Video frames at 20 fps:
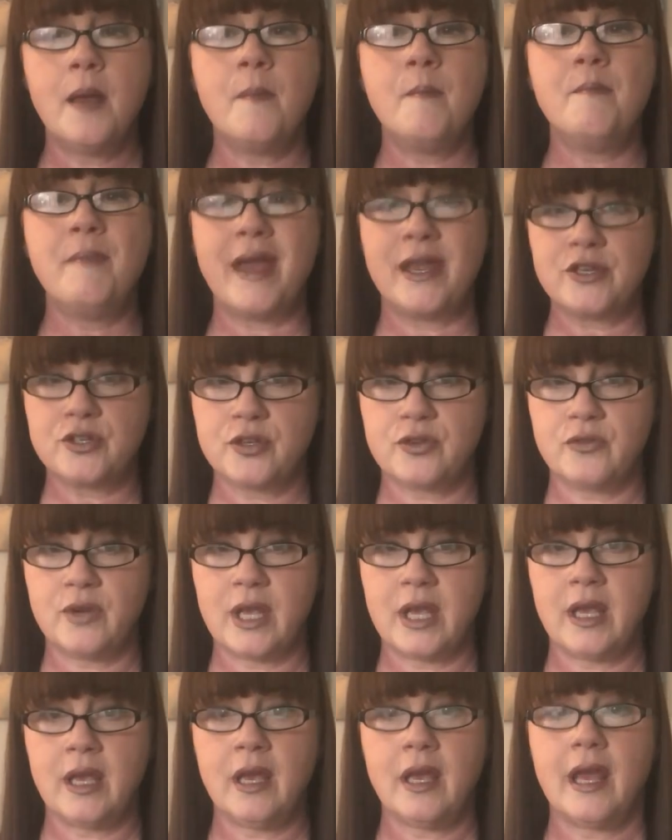
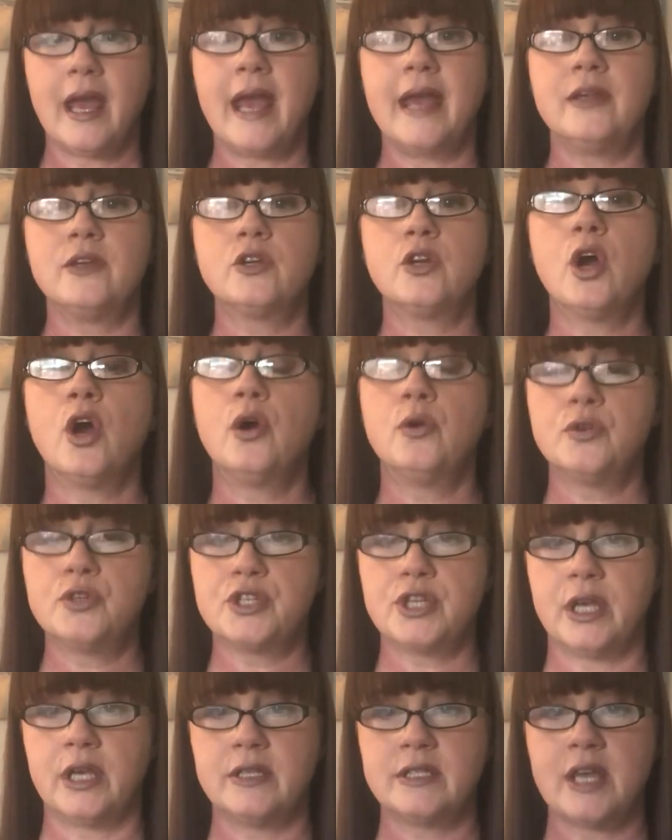mentoring, and coaching